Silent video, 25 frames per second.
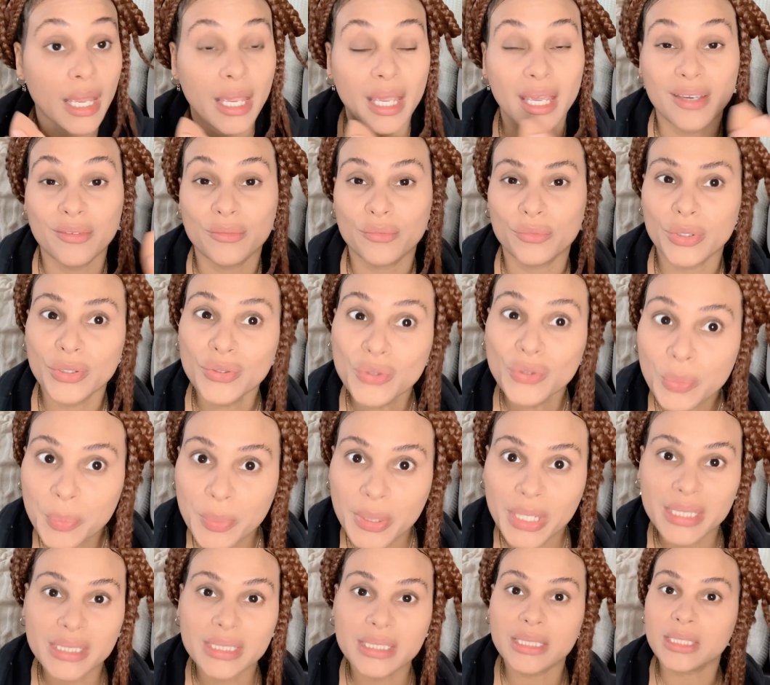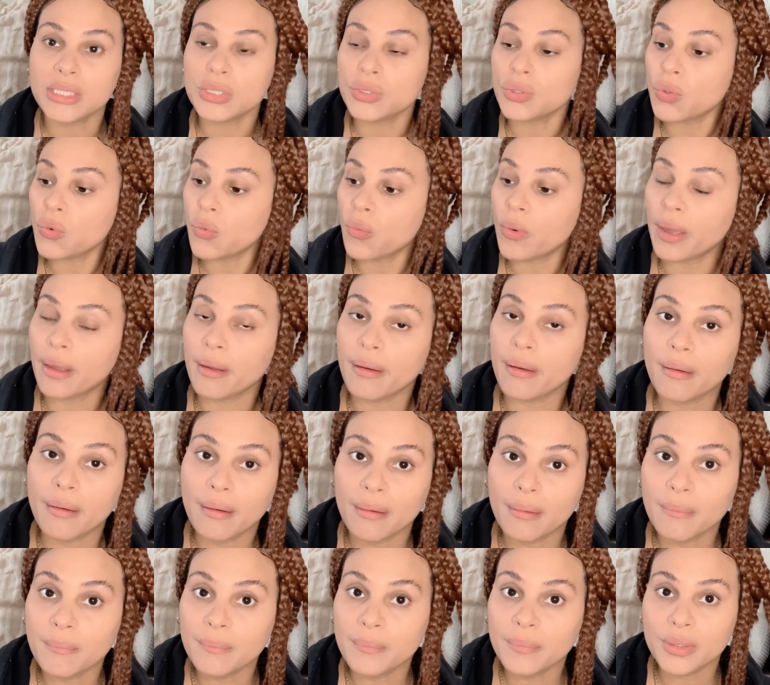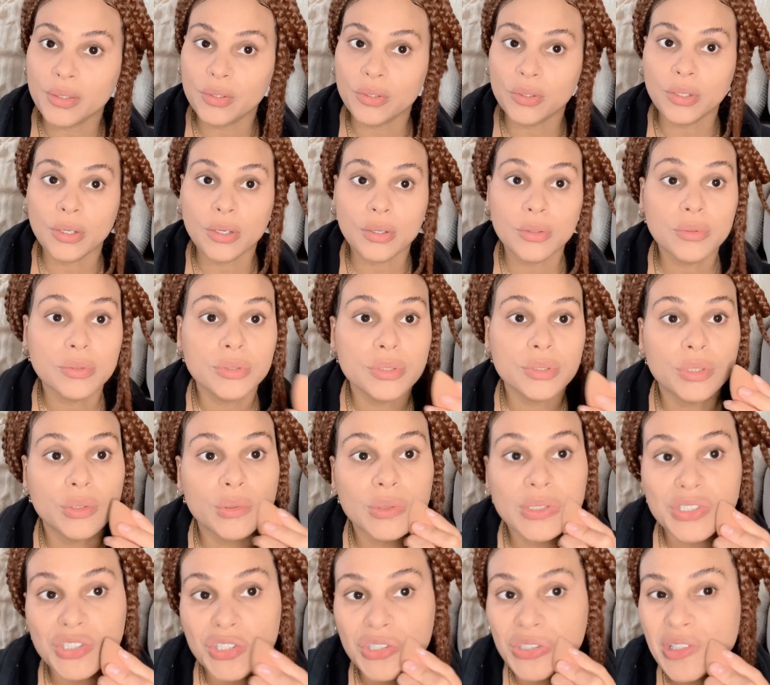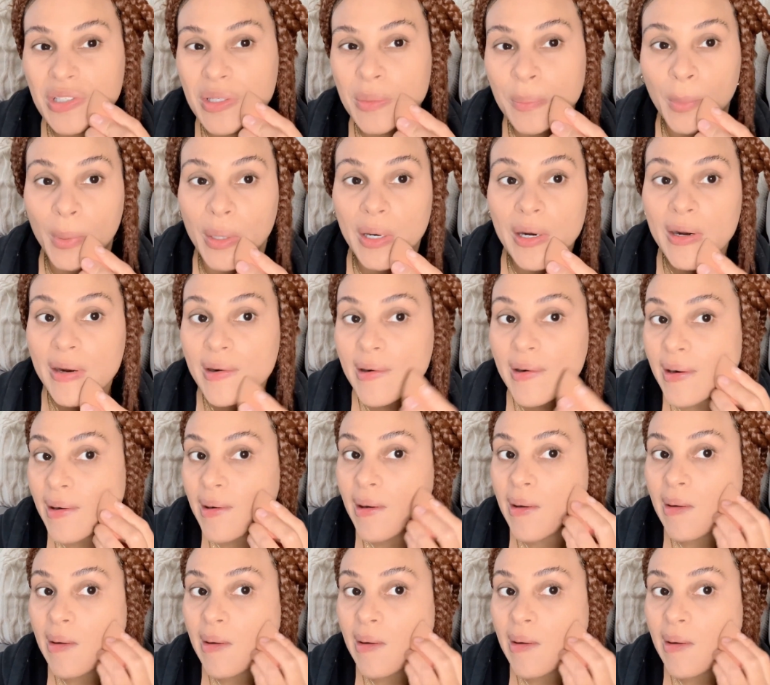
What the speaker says: And rental prices are going up, you know? So it's just smart